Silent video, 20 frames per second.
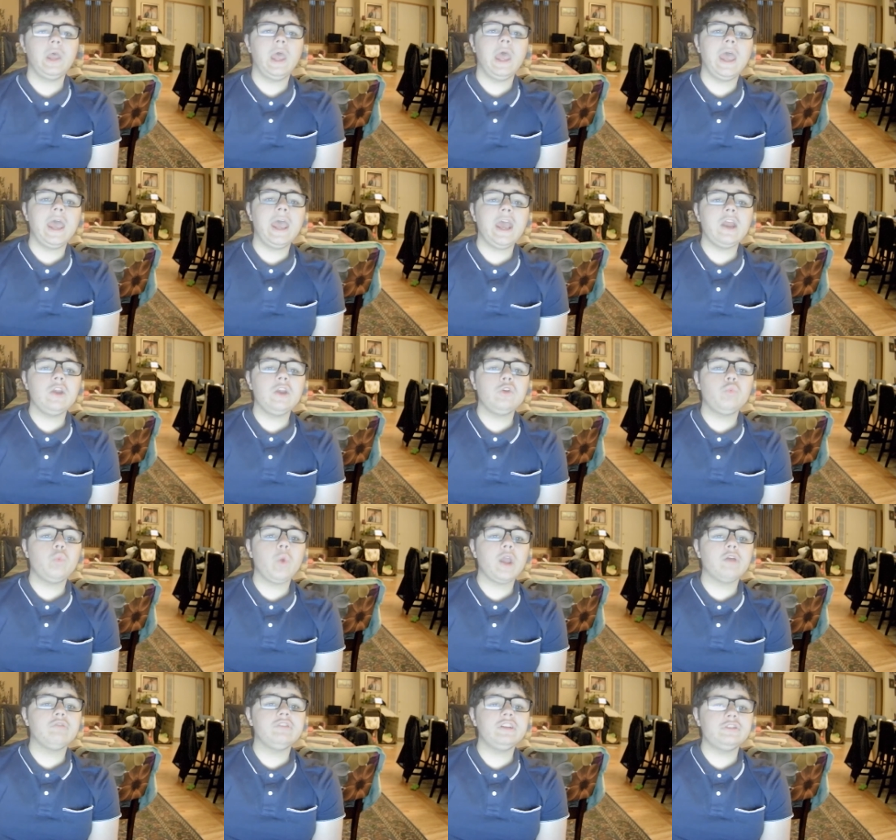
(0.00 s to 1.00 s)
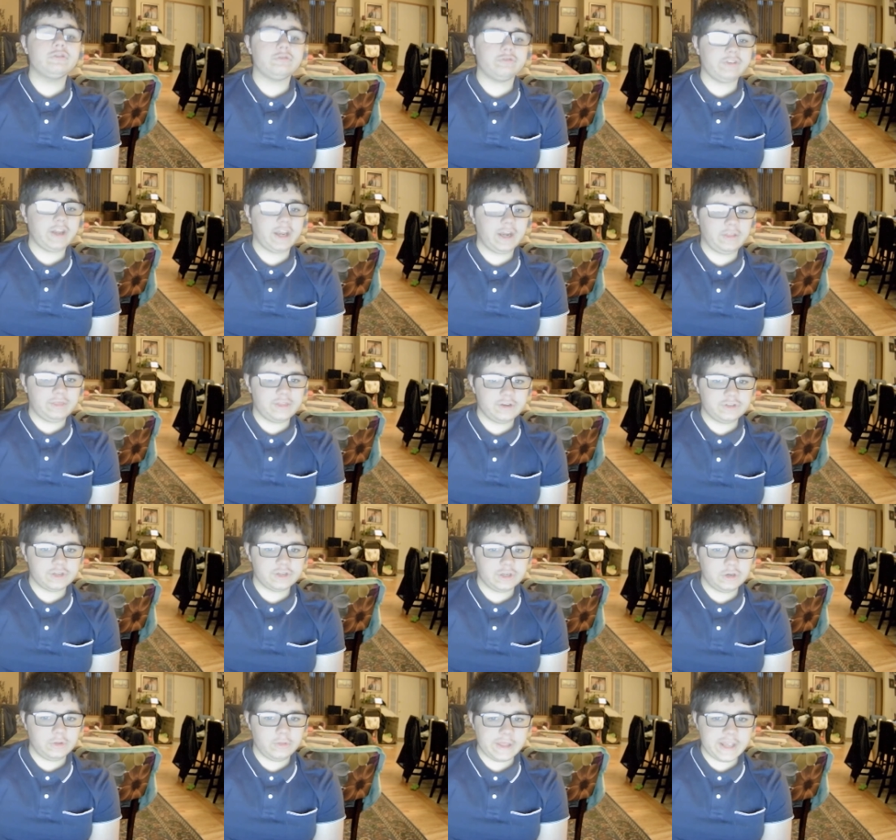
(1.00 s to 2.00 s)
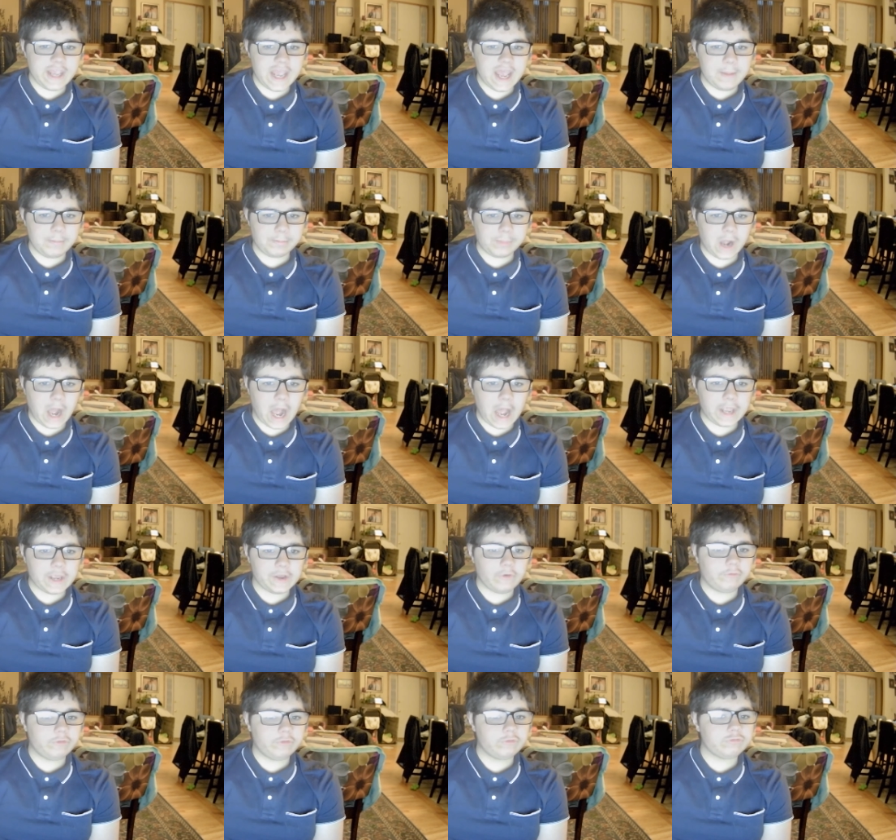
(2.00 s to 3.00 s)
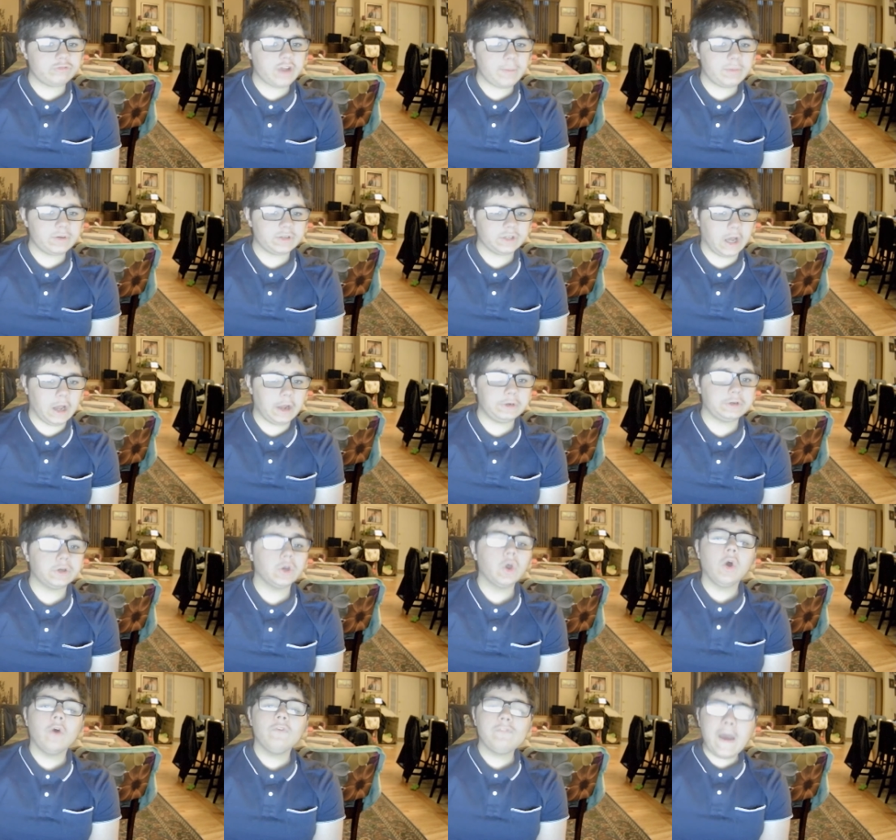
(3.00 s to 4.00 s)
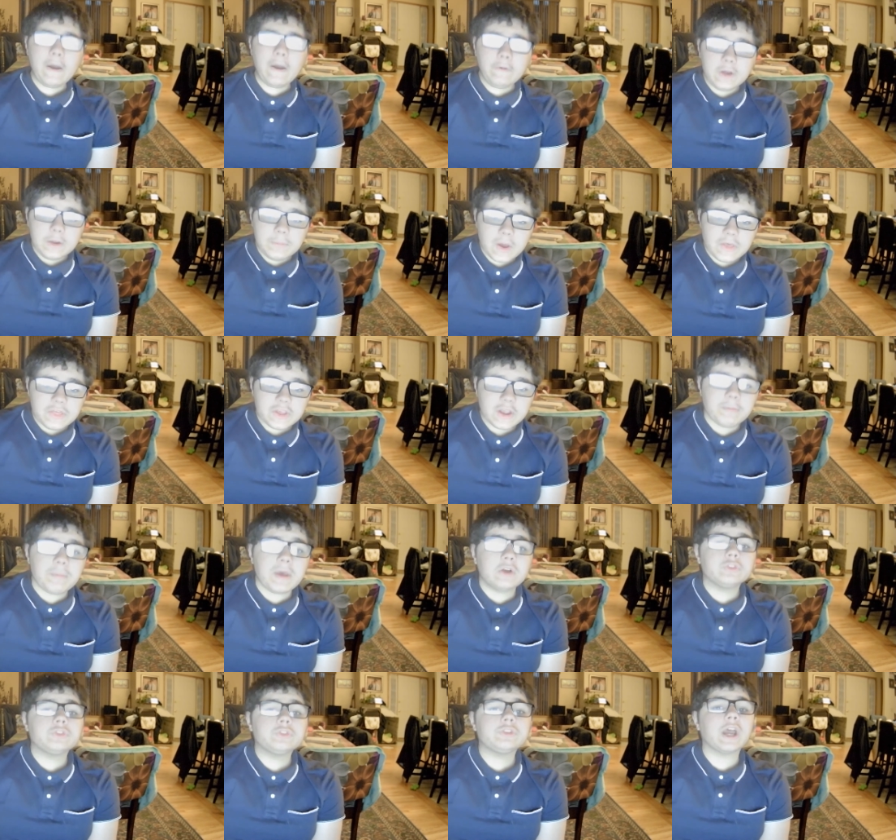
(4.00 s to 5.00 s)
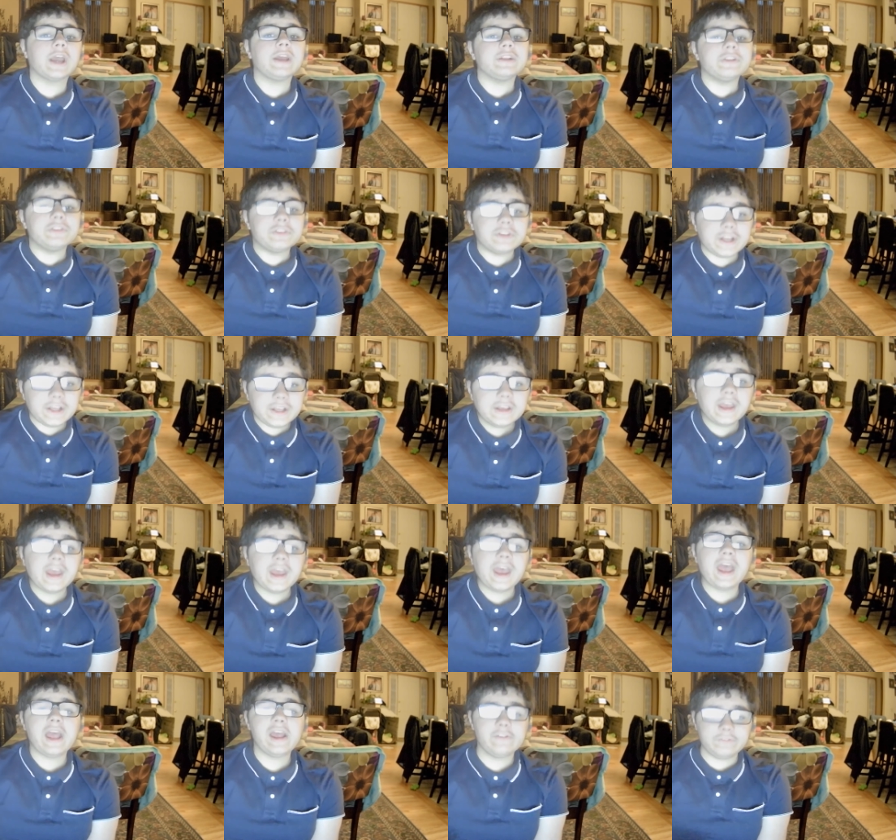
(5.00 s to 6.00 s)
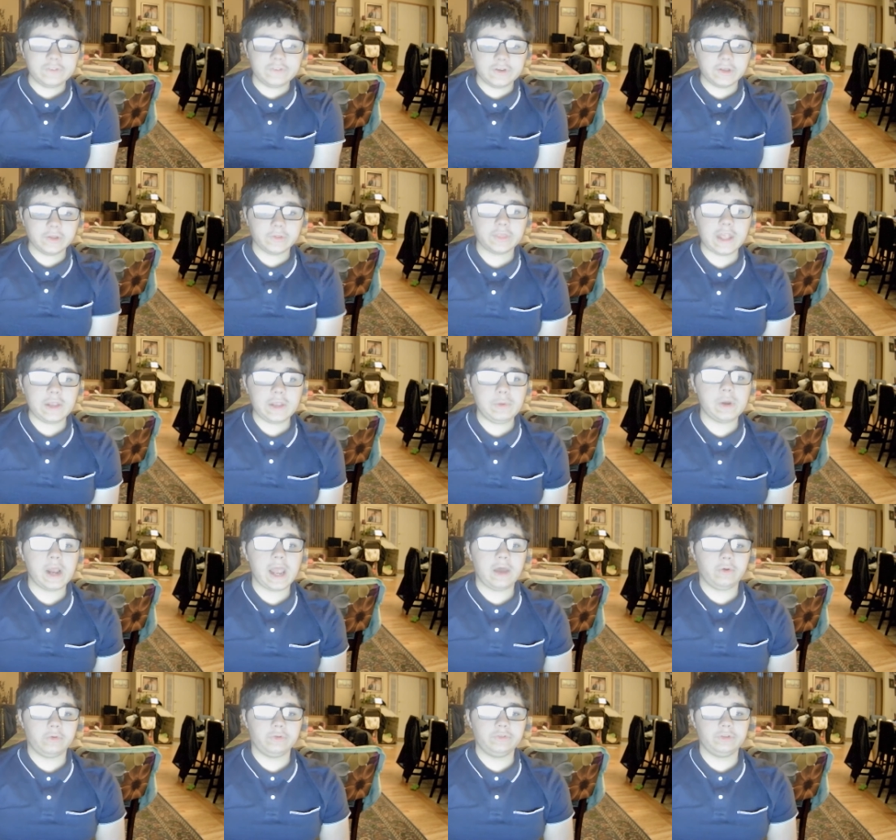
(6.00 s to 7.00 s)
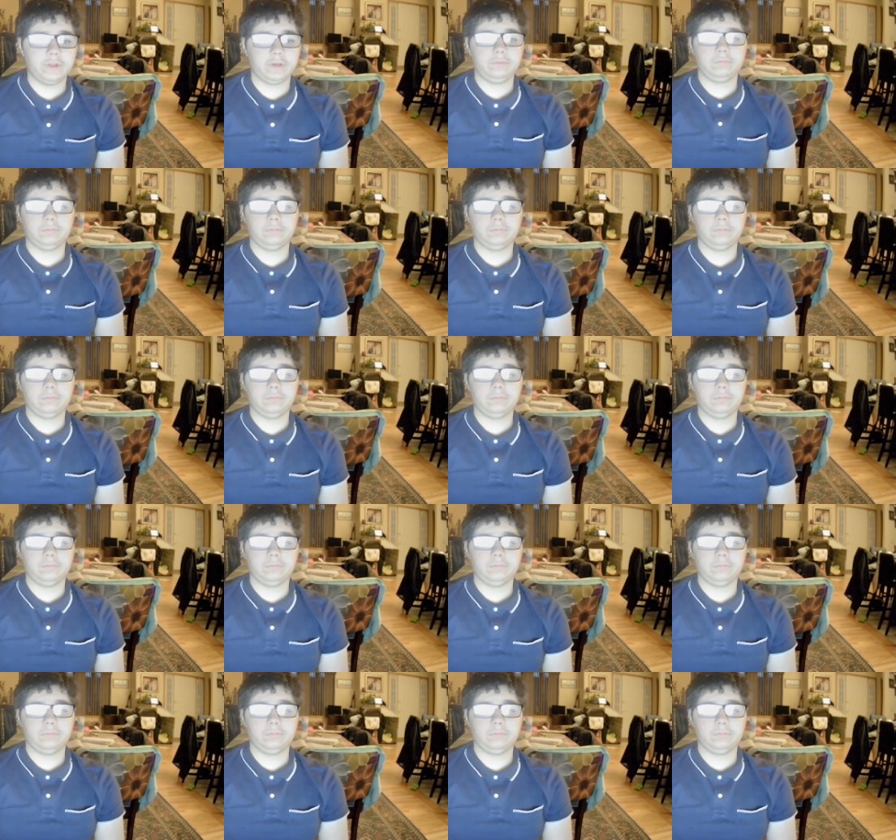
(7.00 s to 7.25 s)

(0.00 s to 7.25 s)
and where we transition to the Empire of Trabazon, founded by the Komnenos Dynasty after they were ousted.